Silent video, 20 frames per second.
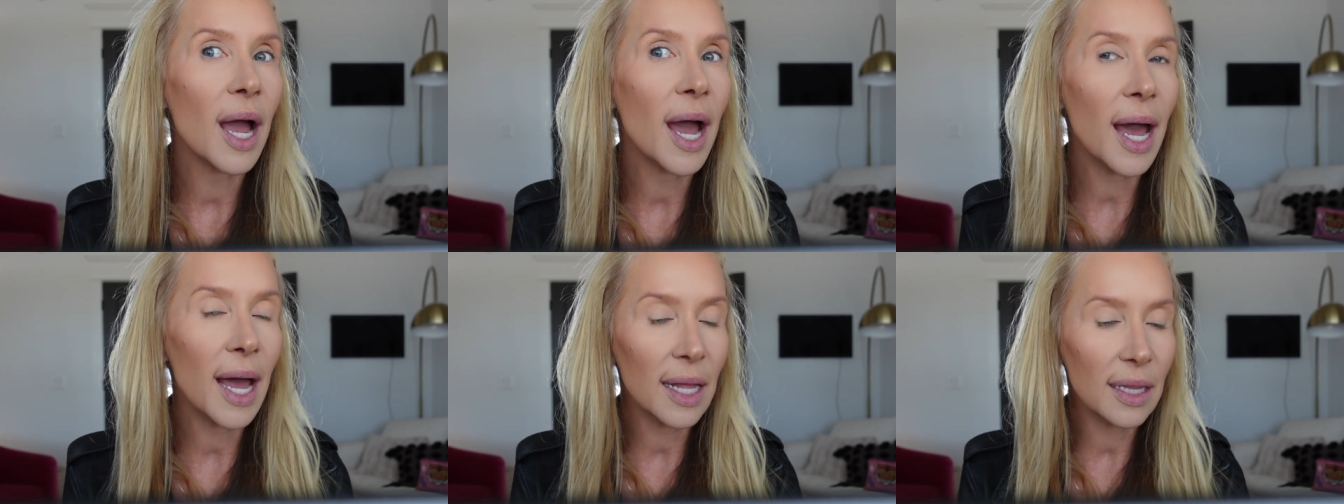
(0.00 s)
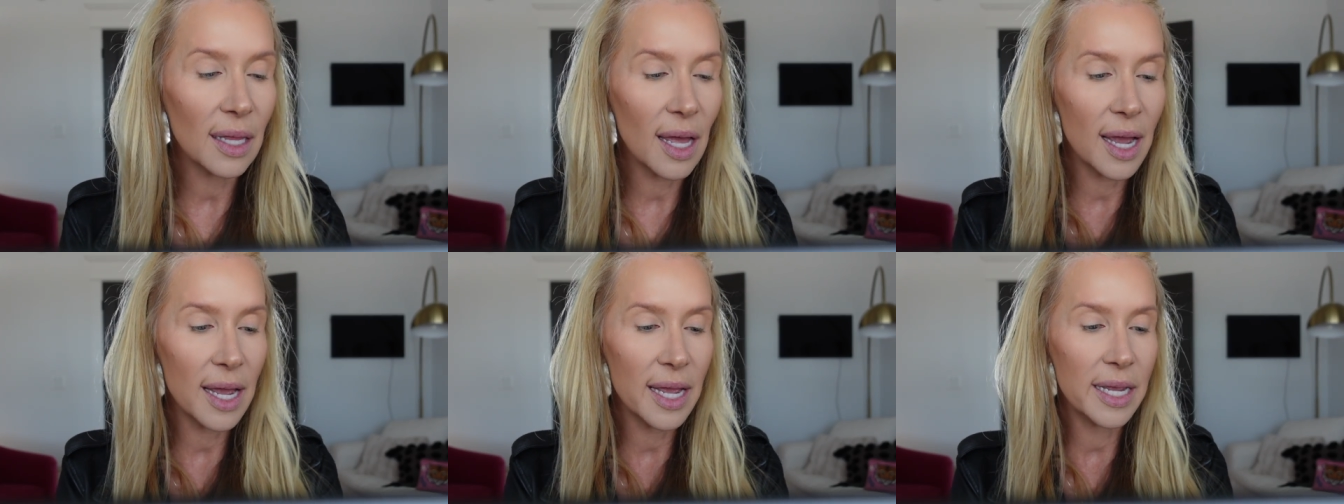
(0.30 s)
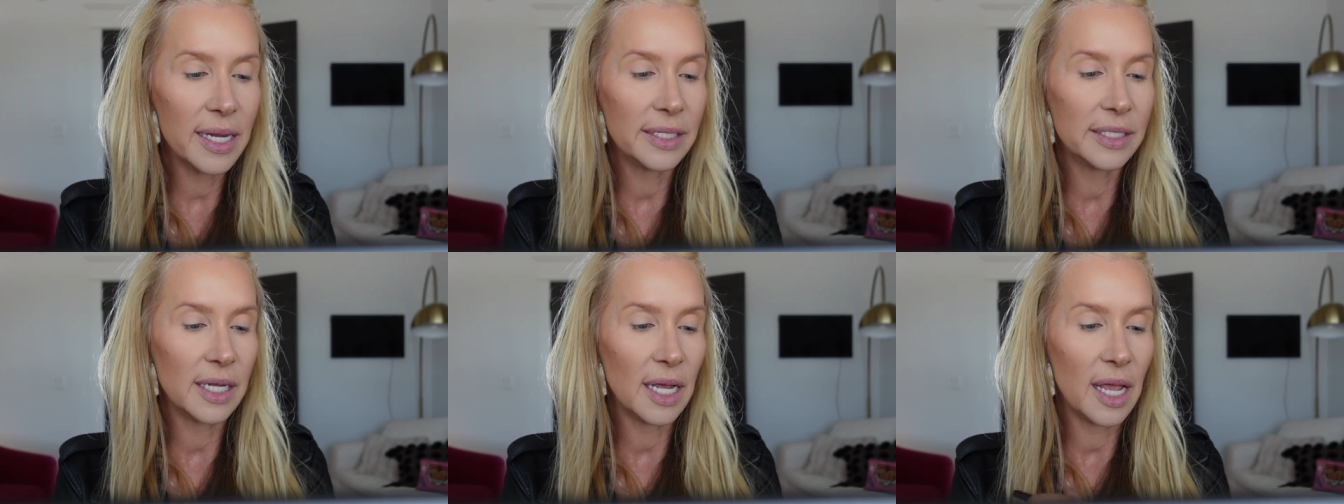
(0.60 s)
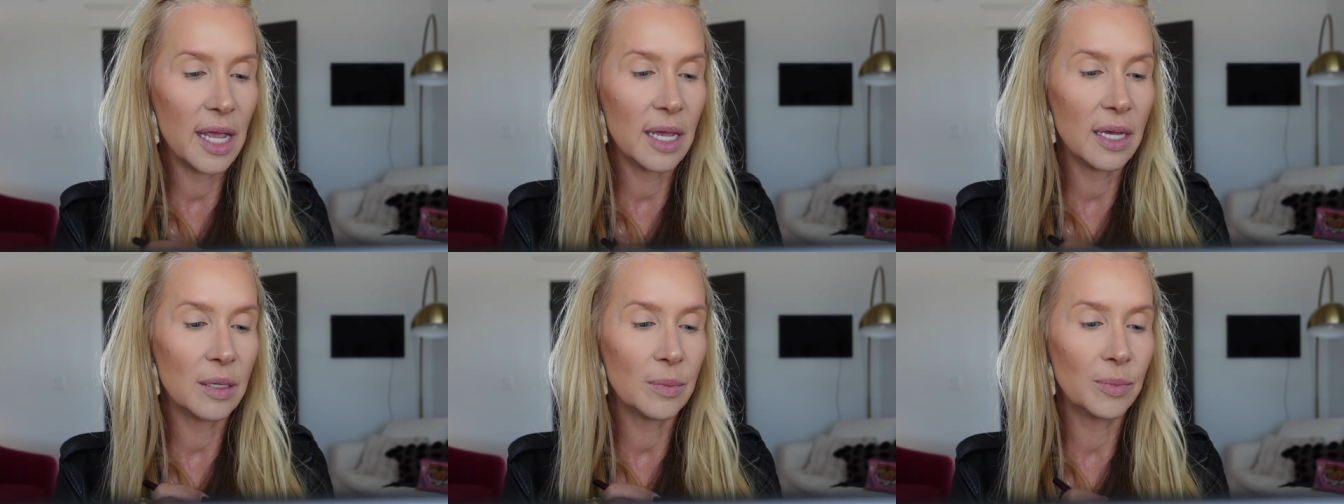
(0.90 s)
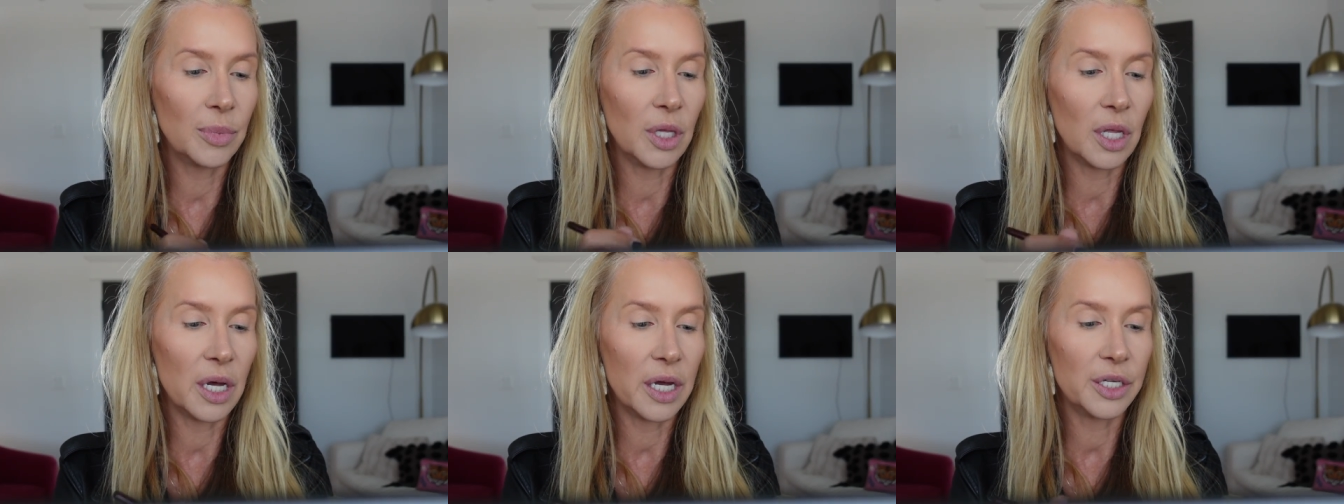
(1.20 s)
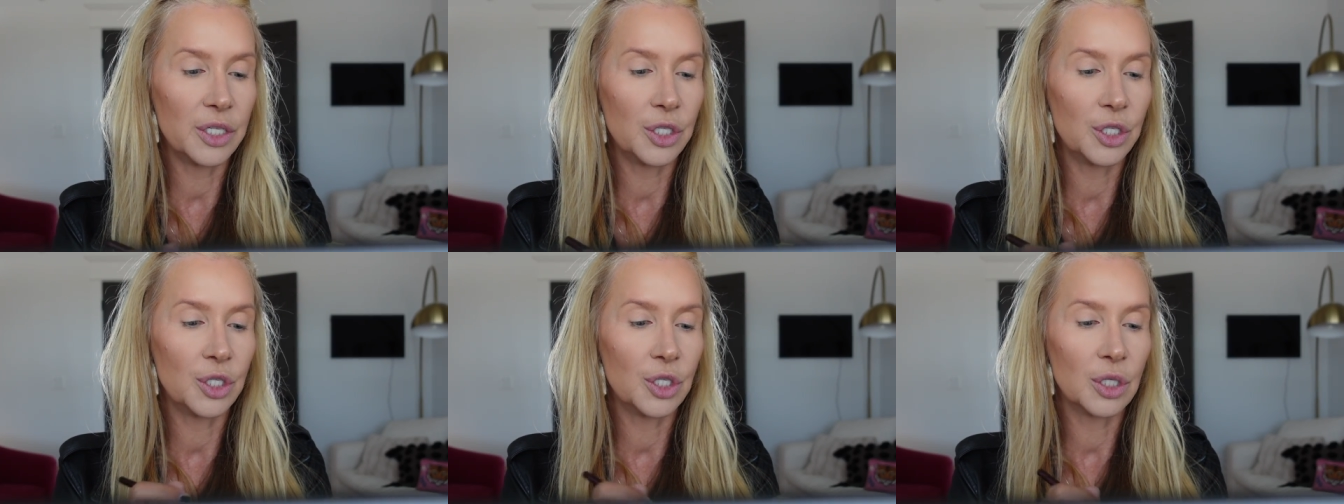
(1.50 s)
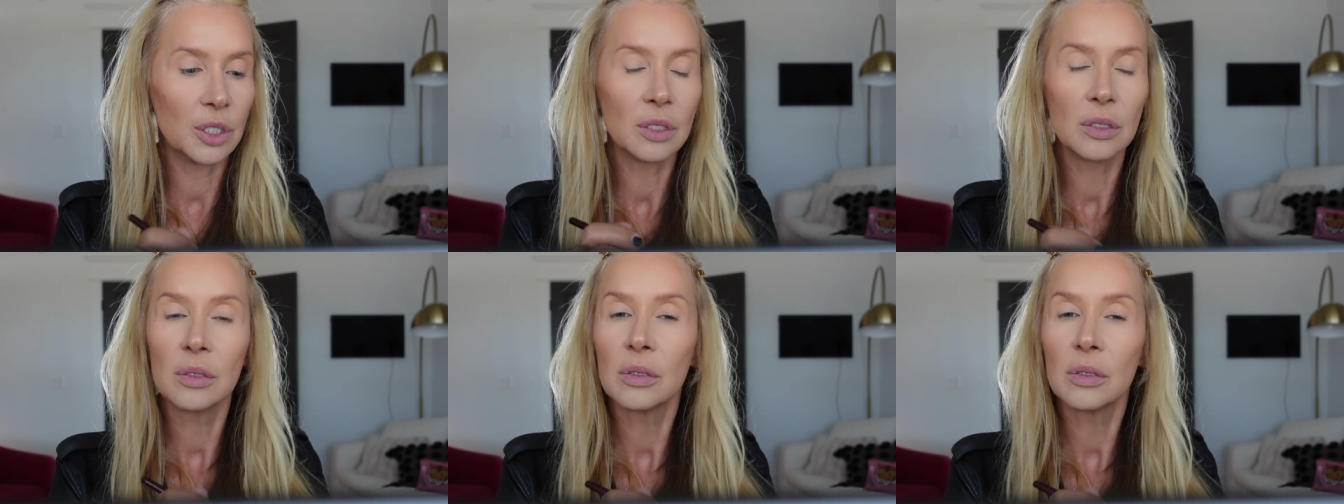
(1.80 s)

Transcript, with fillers: highlight and blush.